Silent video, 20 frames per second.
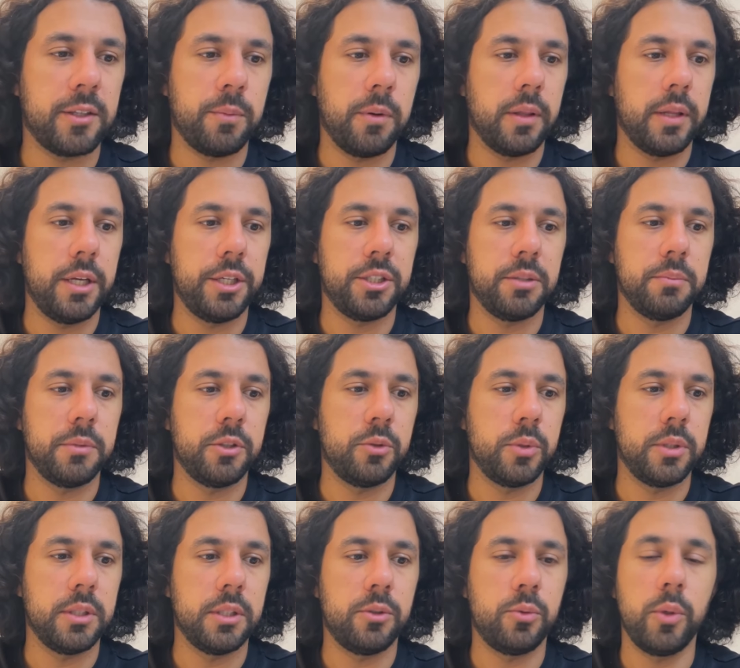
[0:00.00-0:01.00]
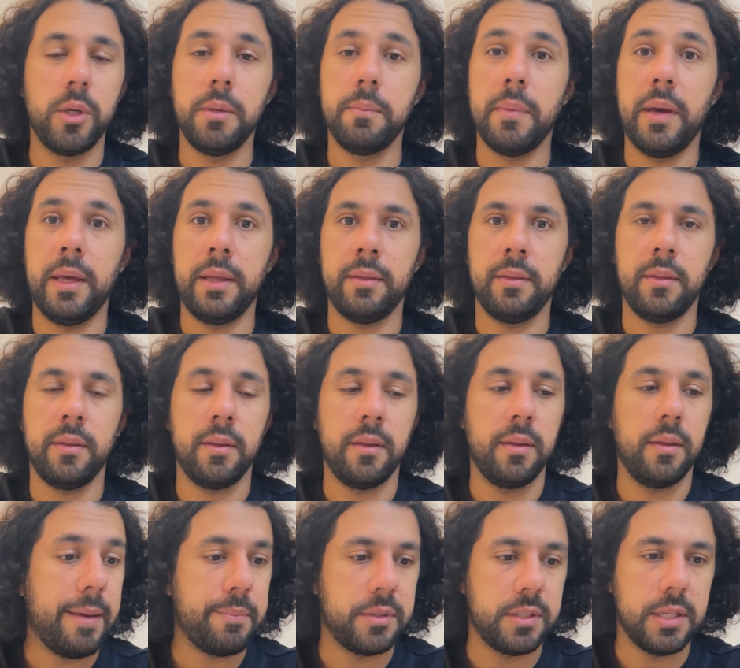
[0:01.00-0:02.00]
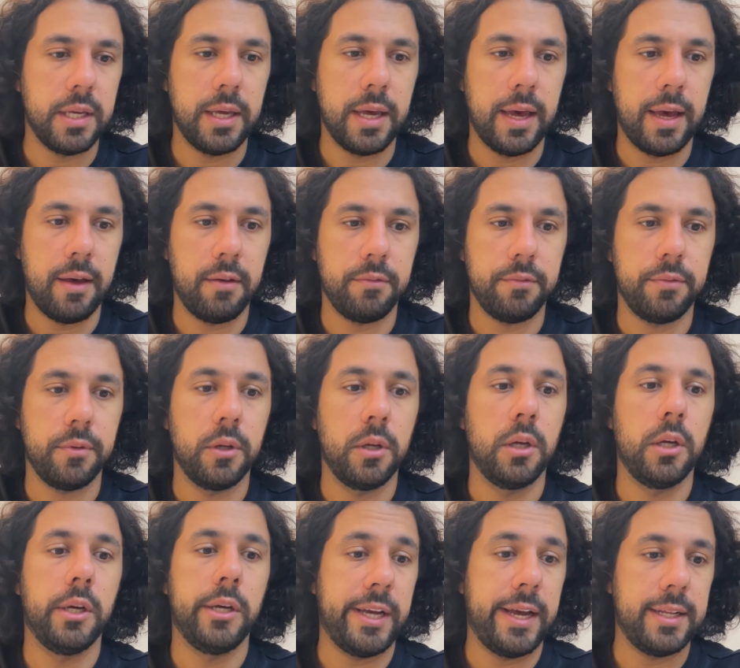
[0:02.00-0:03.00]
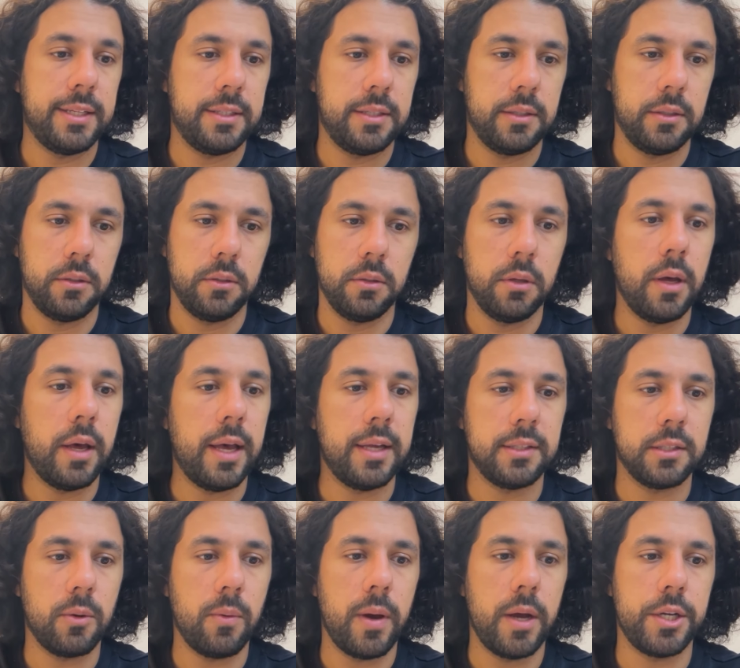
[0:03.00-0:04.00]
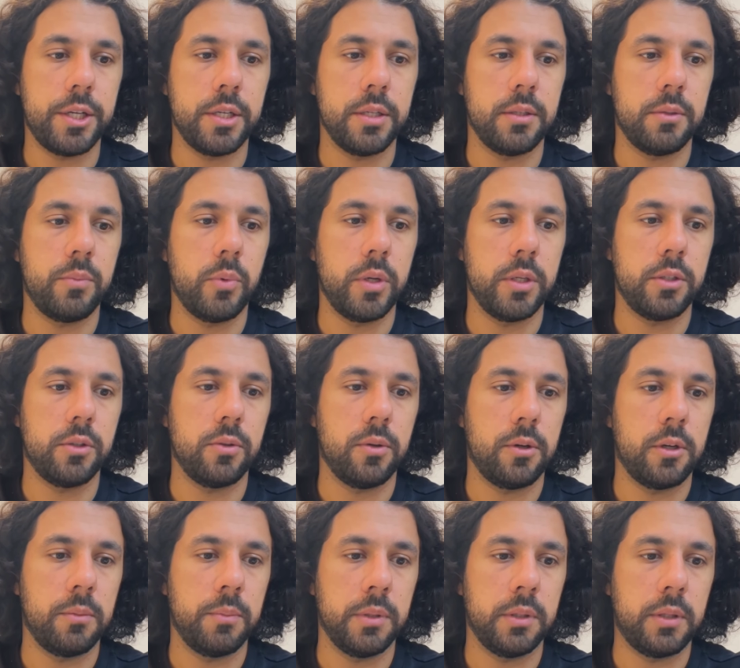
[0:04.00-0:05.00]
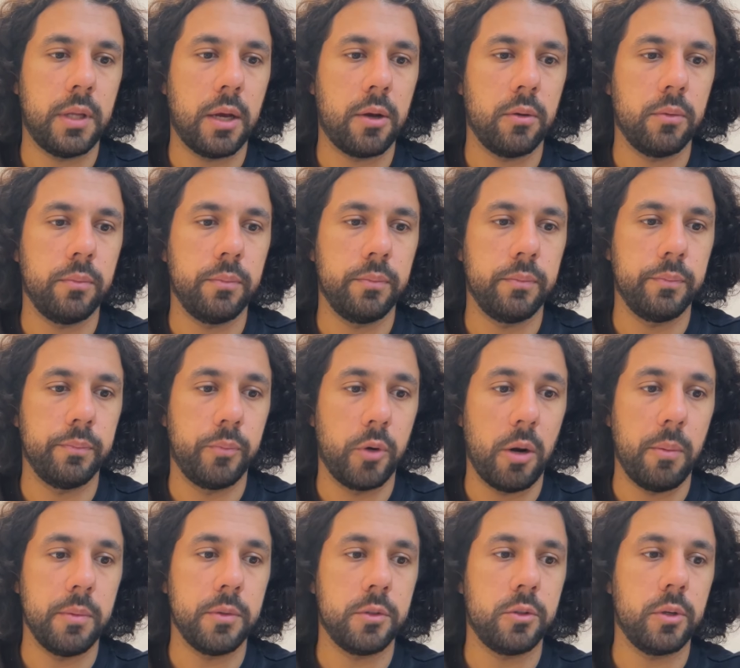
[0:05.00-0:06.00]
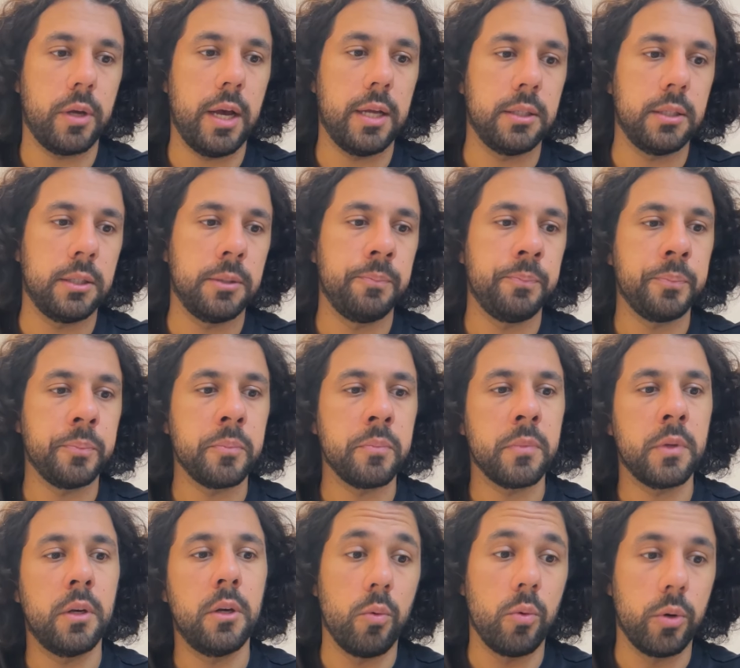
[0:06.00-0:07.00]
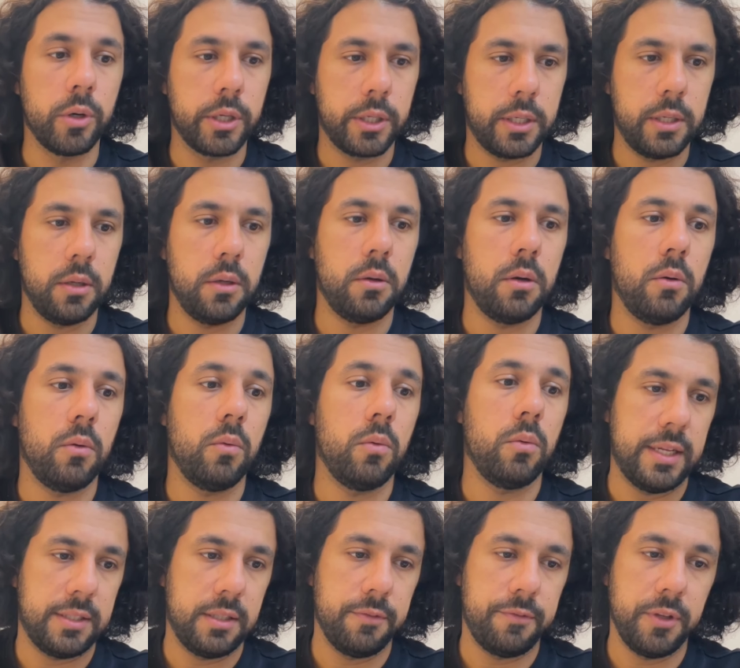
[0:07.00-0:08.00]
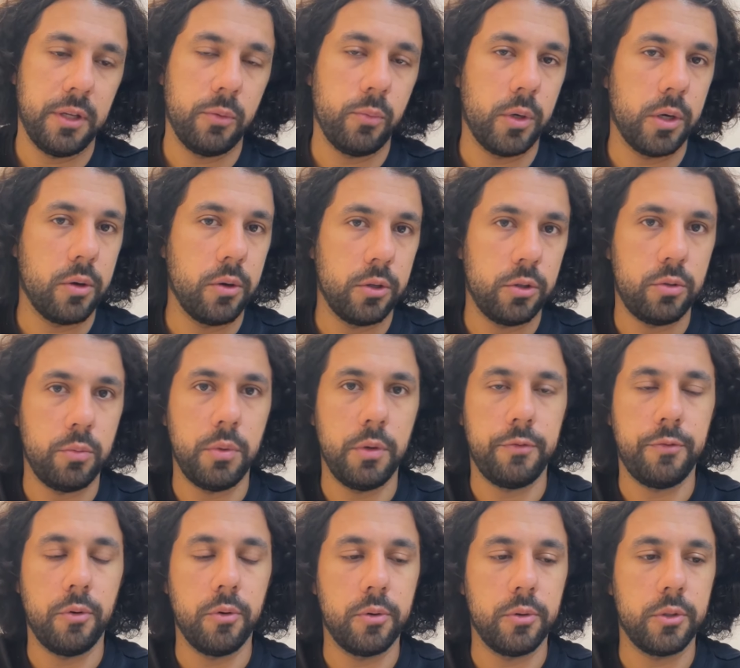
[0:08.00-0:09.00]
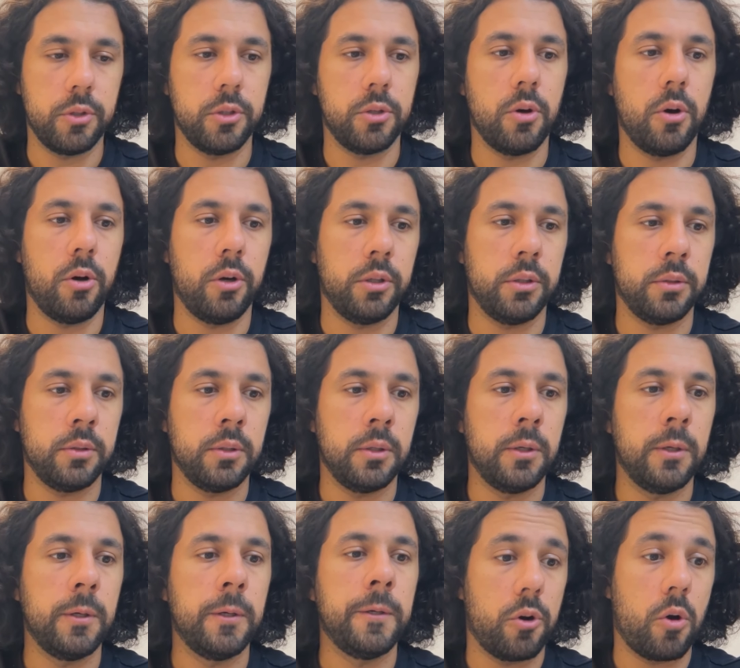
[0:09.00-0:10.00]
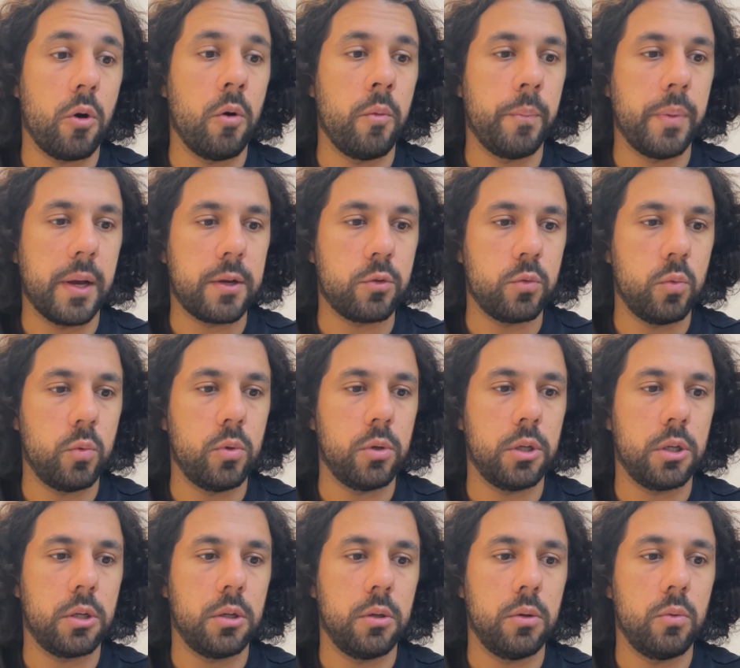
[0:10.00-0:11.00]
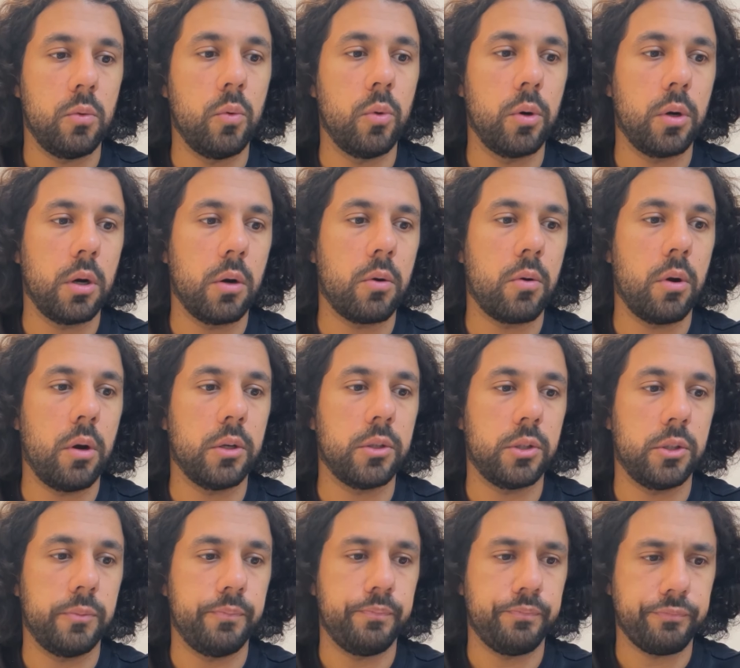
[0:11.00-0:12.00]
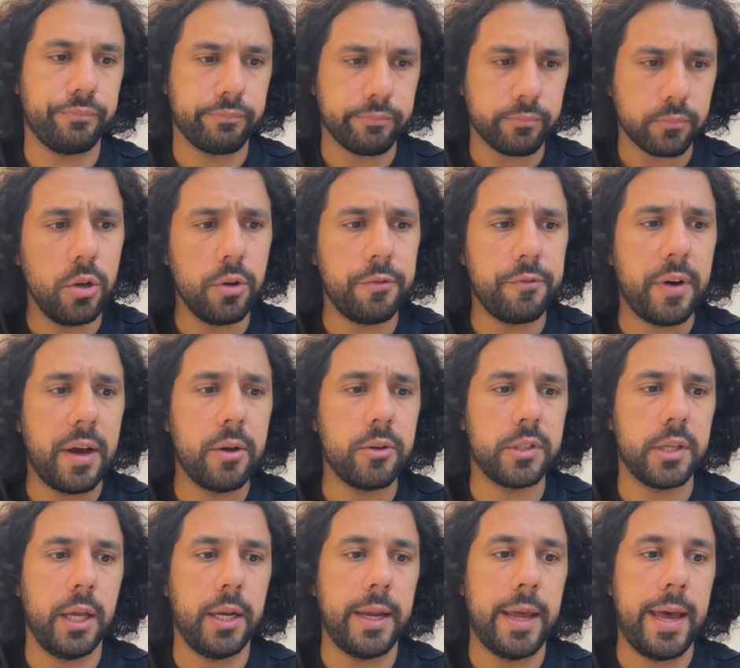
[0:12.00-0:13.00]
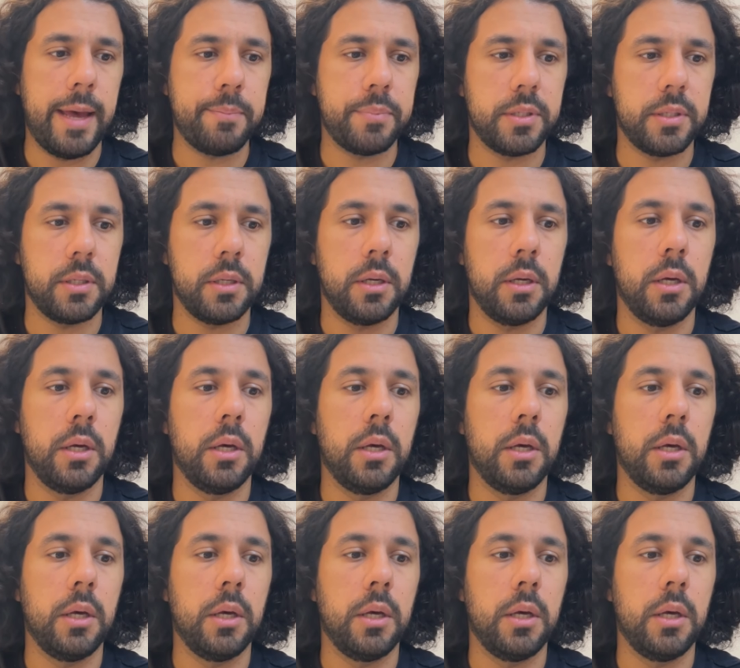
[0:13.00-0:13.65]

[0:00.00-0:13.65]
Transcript: explanation between the three main tabs they have. Chat, ask questions, brainstorm and tackle problems together. Co-work, that's the thing we're going to be focusing on for complex work. Work across your files and apps,